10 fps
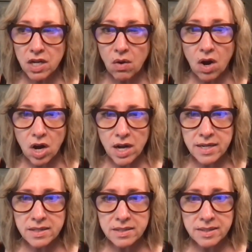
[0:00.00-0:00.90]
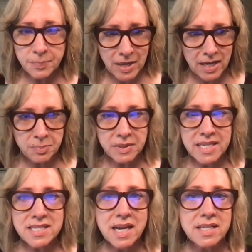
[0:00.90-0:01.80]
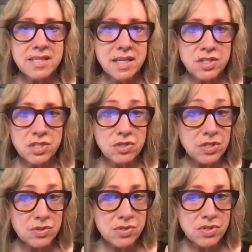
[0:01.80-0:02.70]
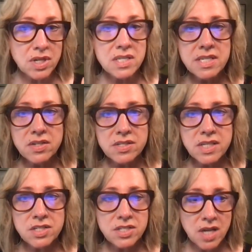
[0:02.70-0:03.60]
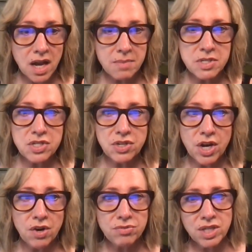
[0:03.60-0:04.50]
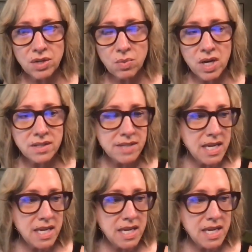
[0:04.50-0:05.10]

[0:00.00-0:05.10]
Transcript: on the pay-to-play sites that you use, until such time as you go, you know what?